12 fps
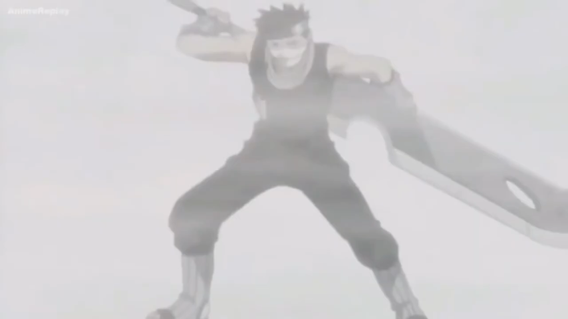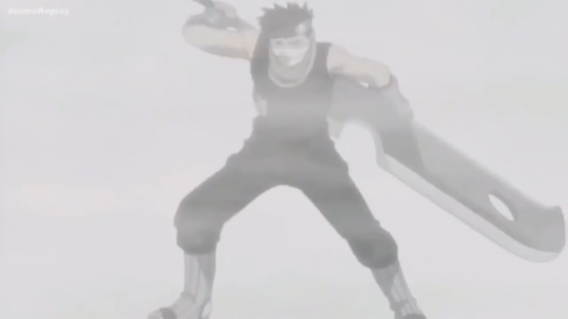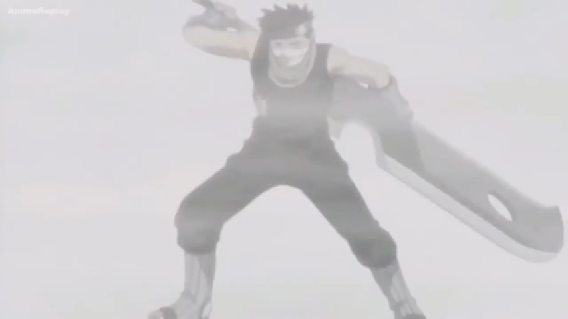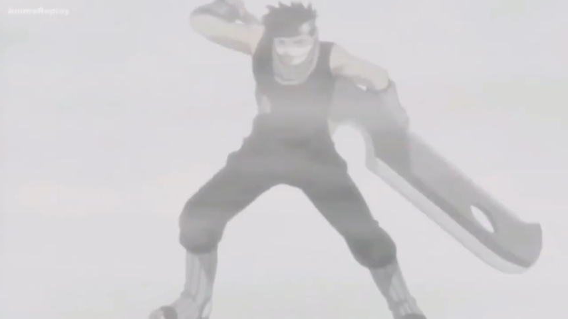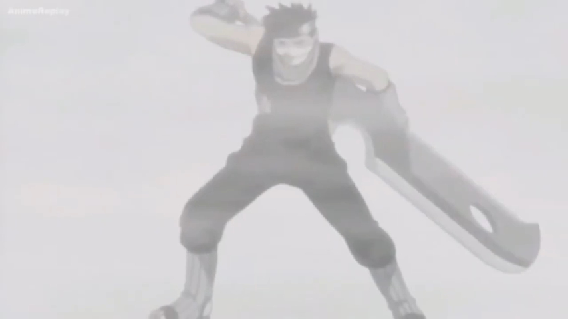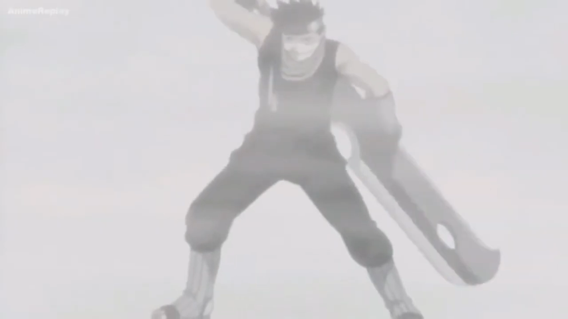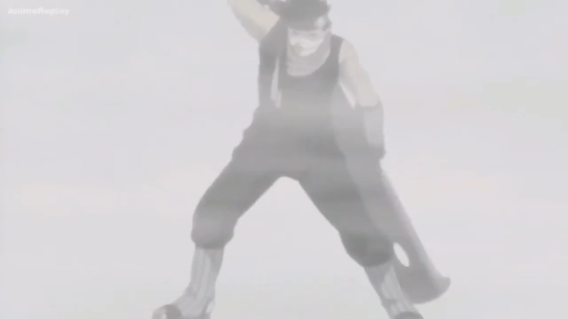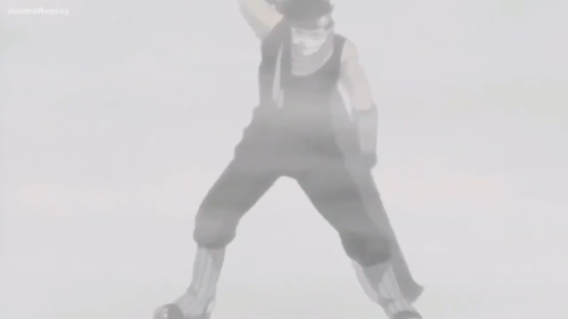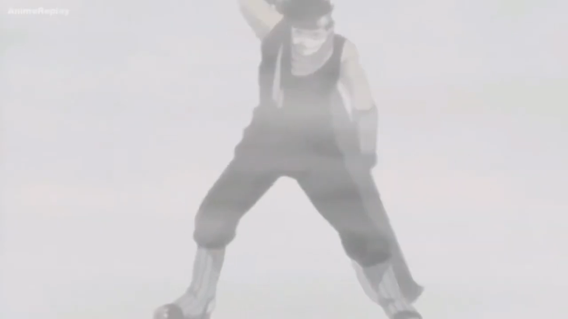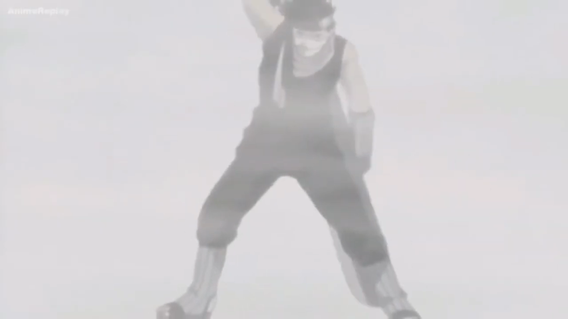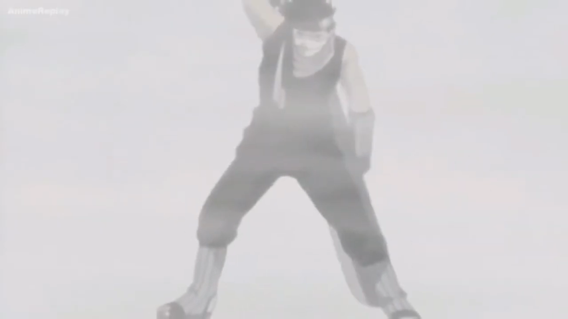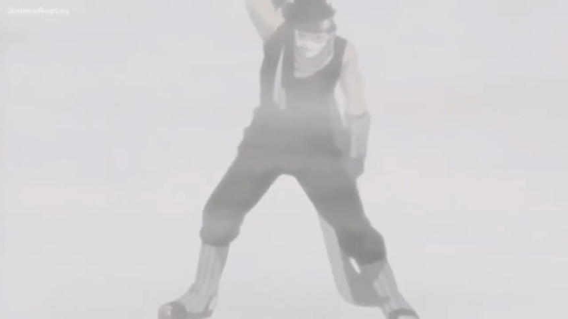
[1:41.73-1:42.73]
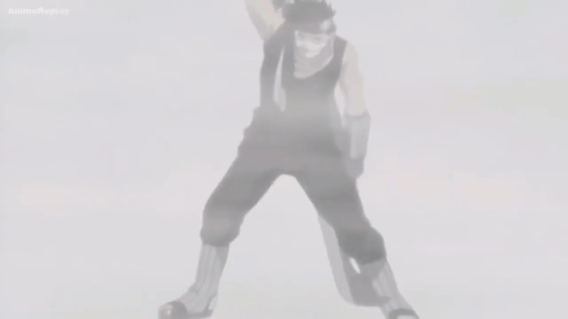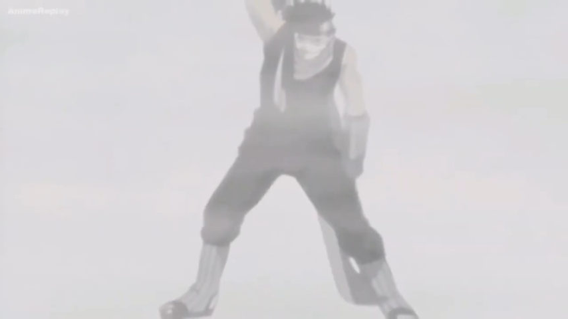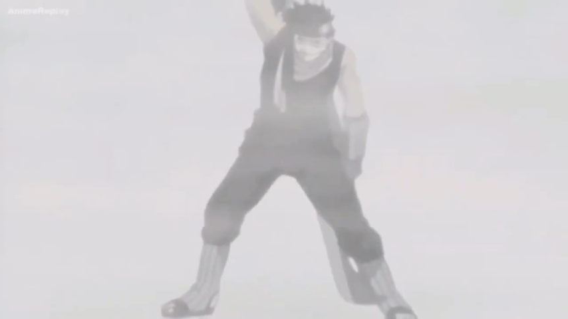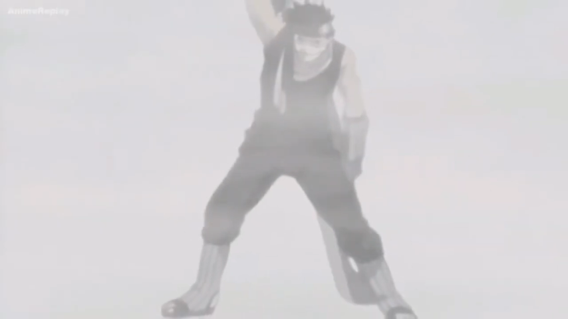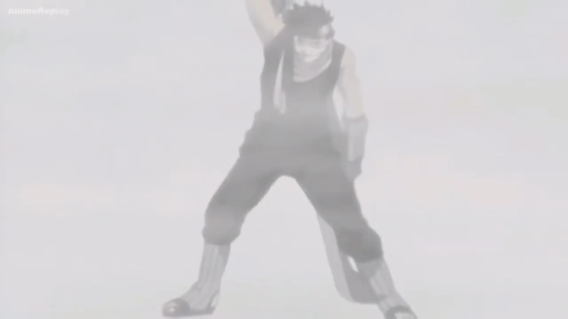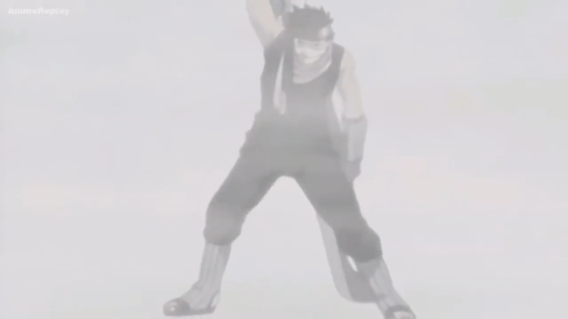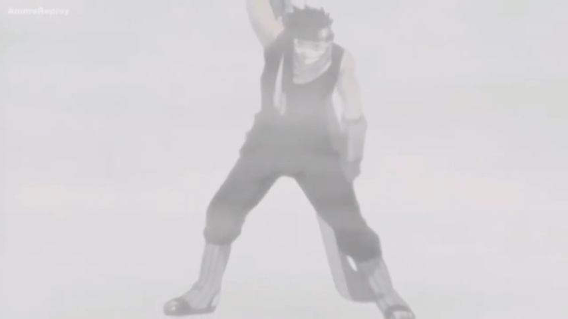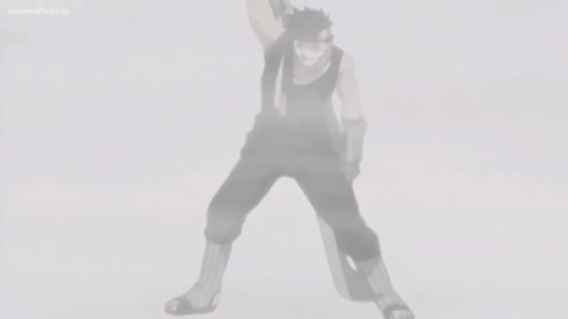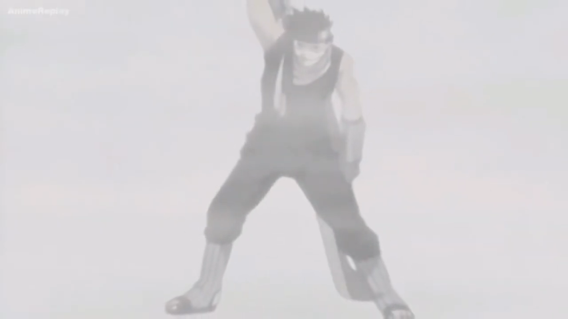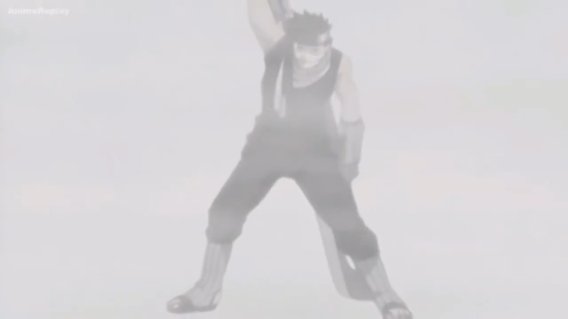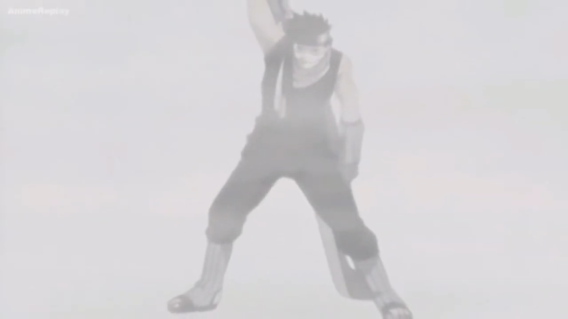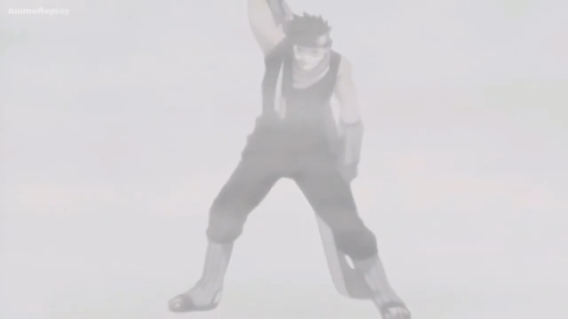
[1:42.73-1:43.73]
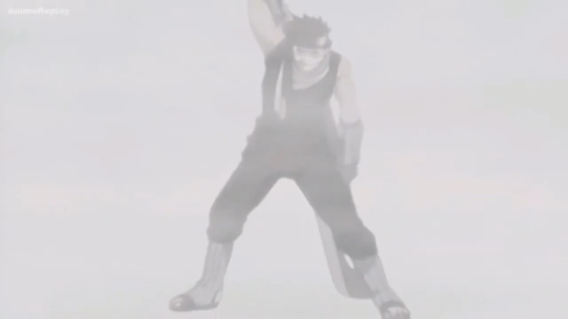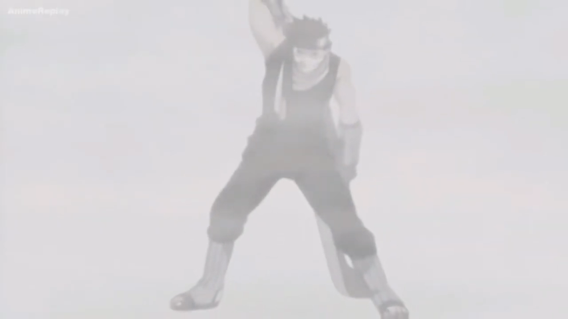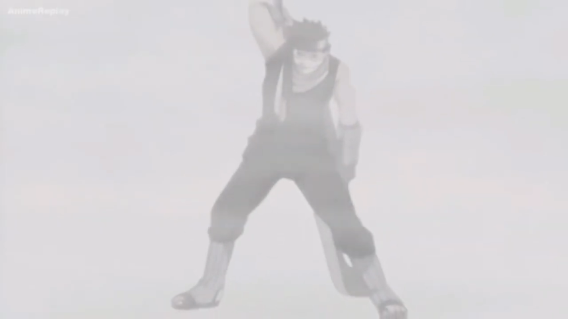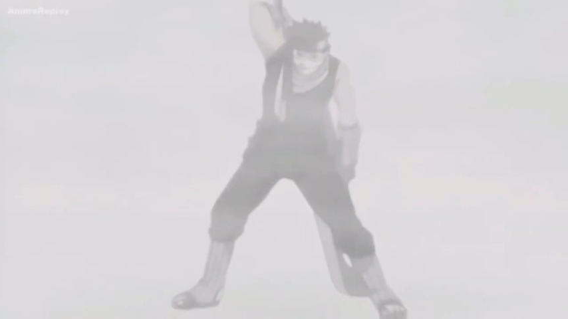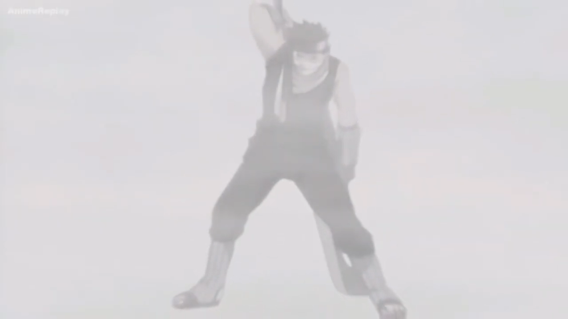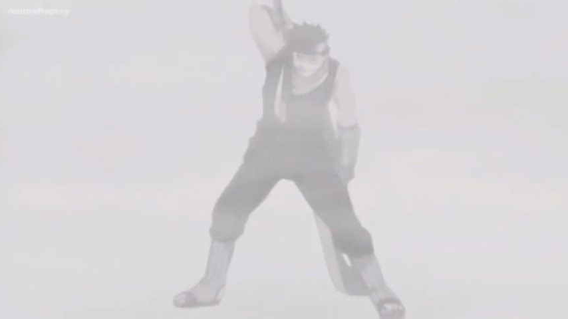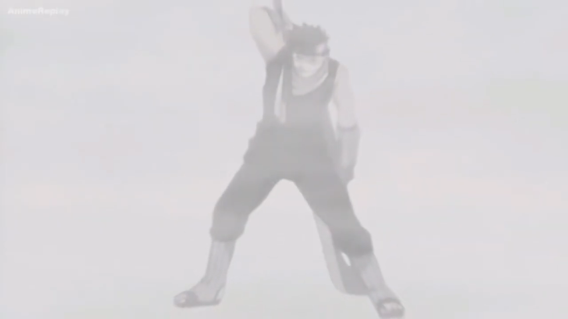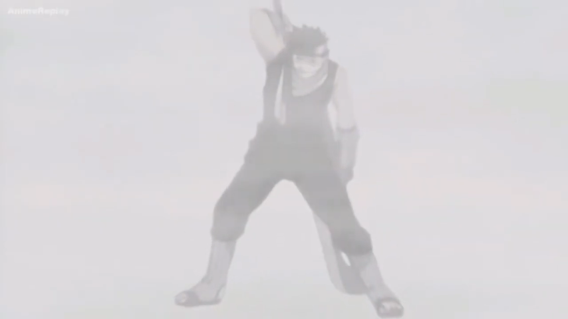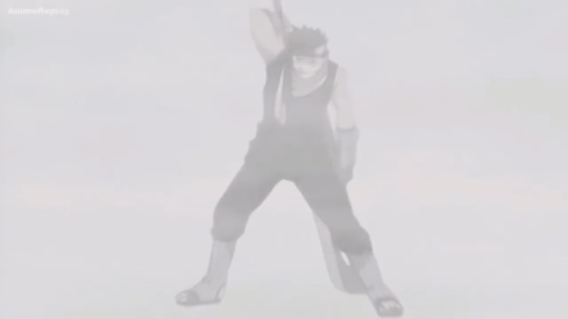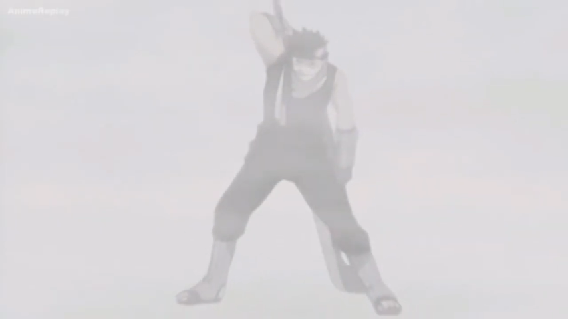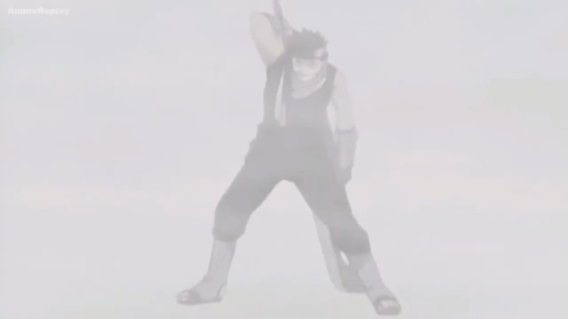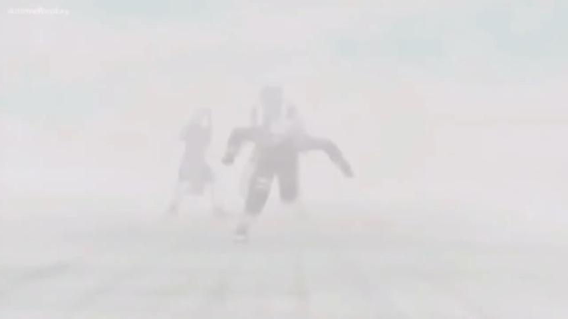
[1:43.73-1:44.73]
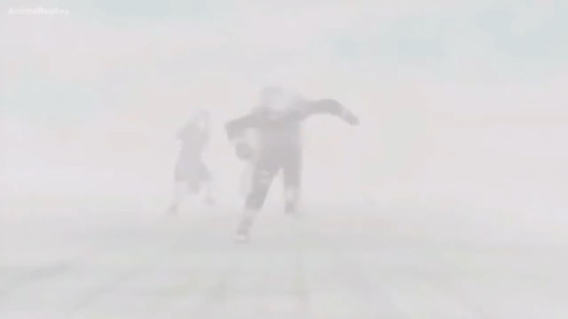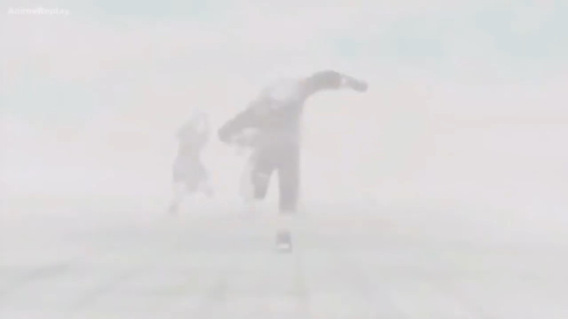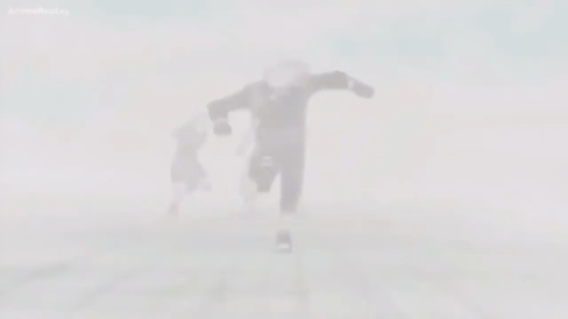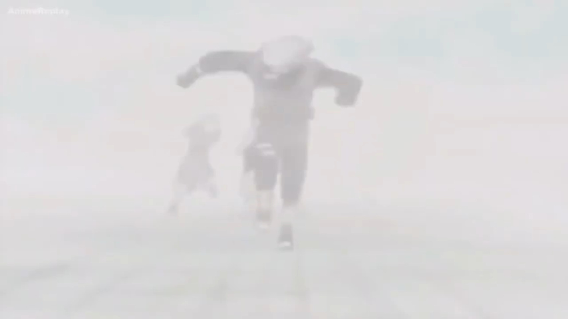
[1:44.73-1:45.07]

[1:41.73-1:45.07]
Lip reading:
No face is visible, so there are no lips to read.